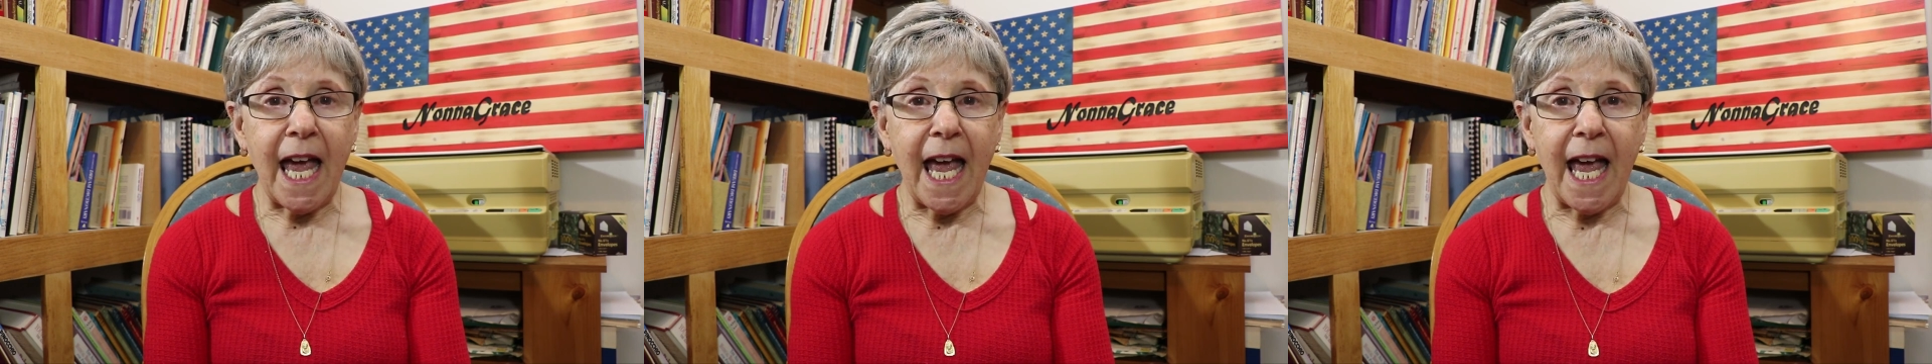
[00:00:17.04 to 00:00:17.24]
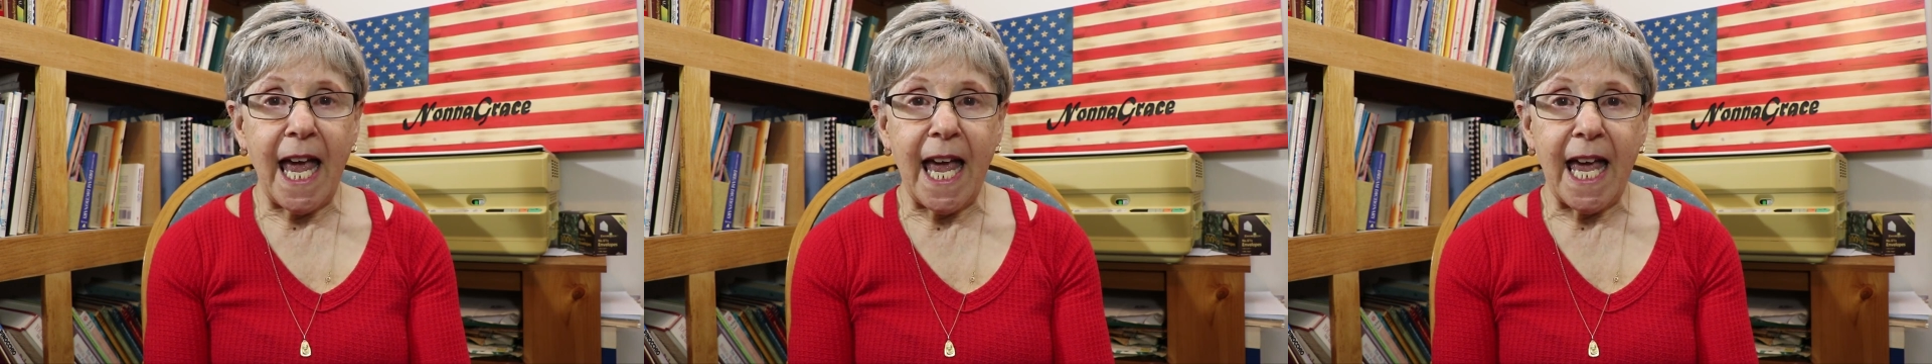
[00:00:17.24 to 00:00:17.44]

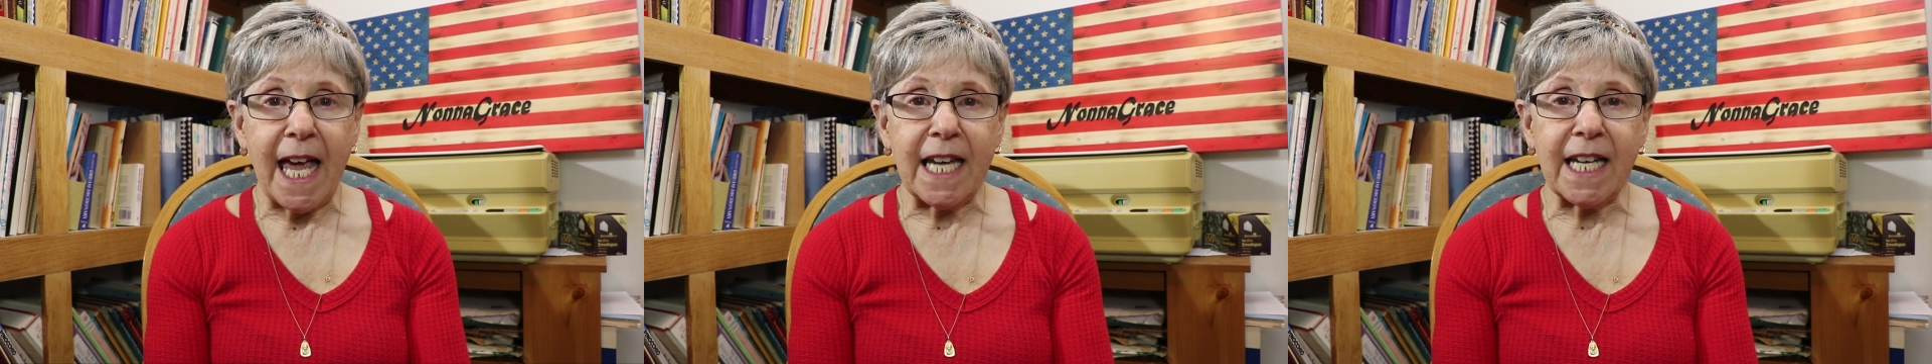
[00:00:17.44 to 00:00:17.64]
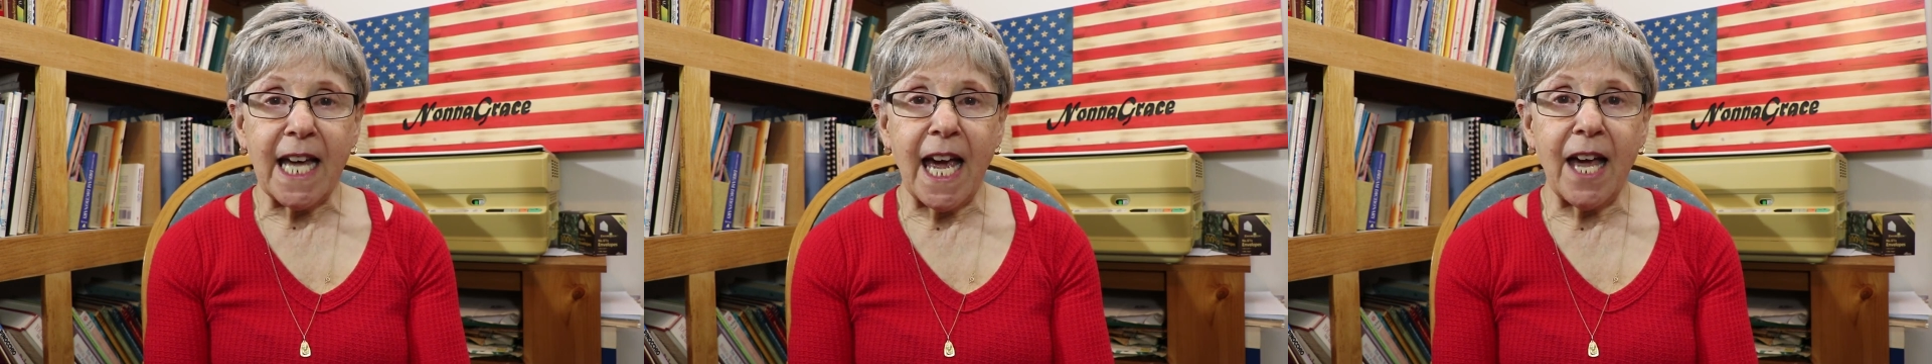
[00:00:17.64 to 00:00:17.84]

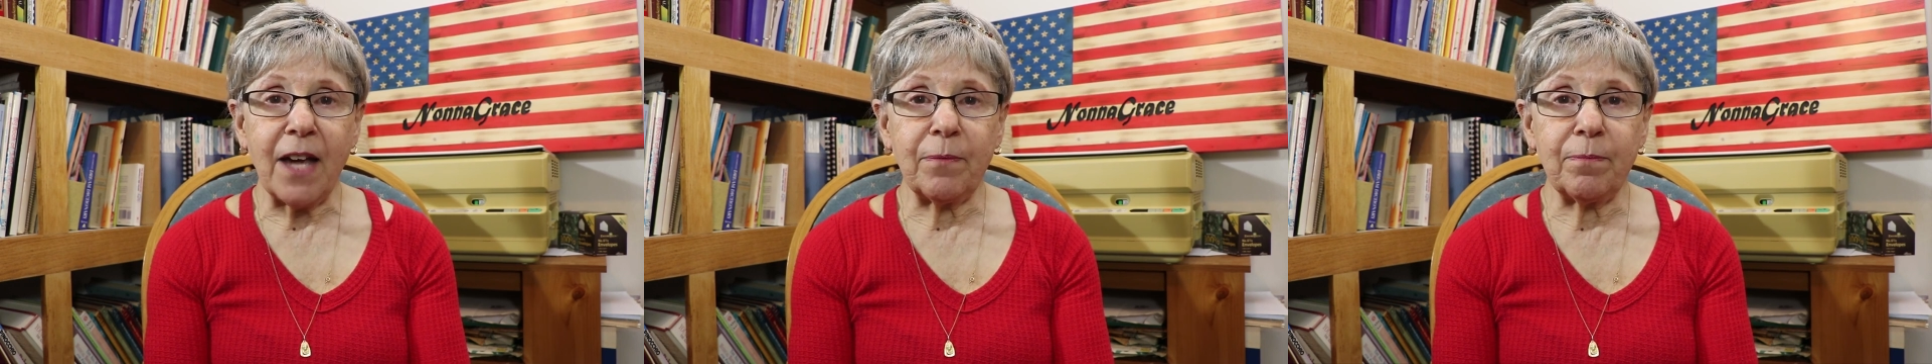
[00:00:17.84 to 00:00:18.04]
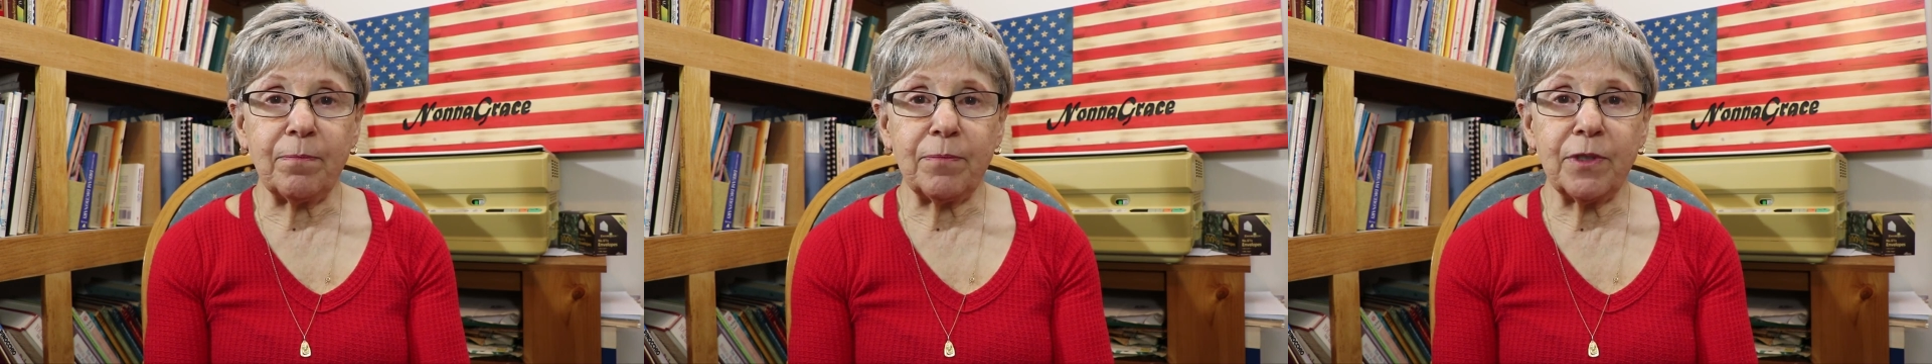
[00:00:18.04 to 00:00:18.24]
and
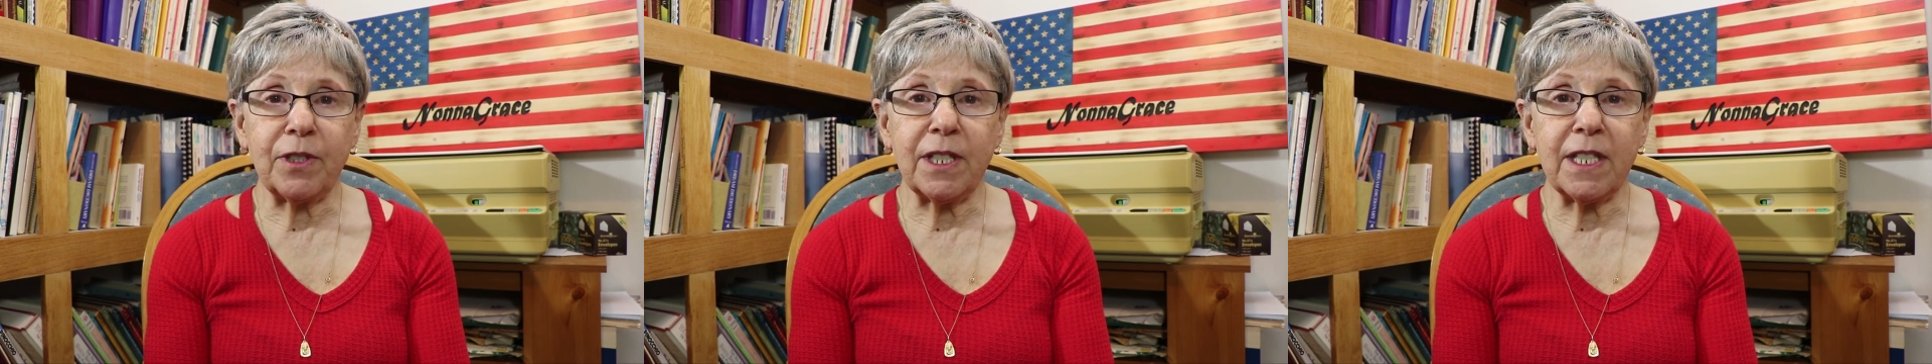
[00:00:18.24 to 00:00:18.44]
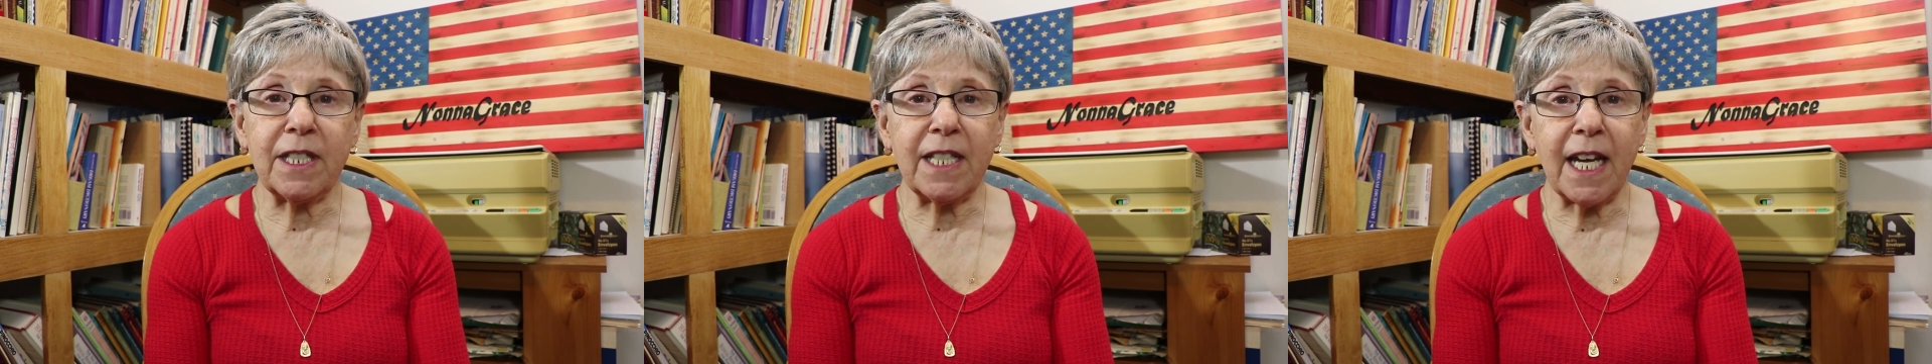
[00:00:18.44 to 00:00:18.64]
I did